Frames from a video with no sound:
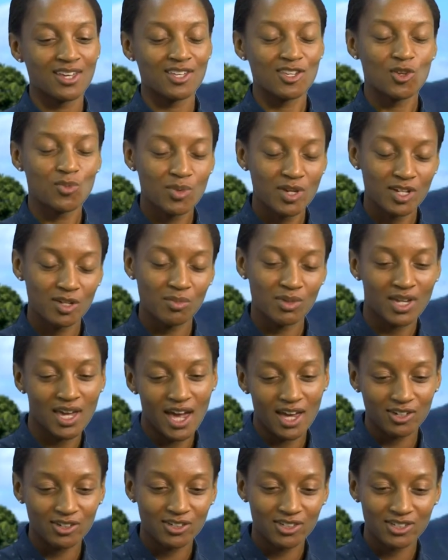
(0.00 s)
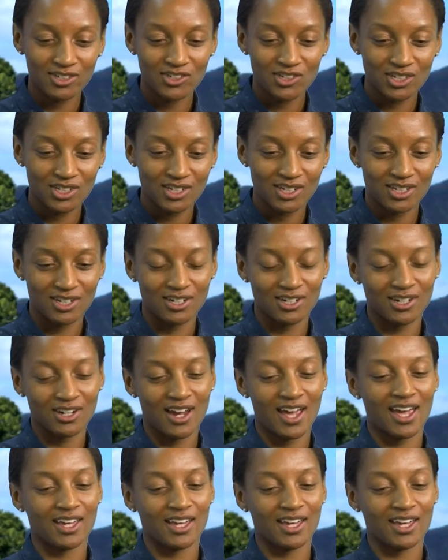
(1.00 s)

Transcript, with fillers: you being a mechanical engineer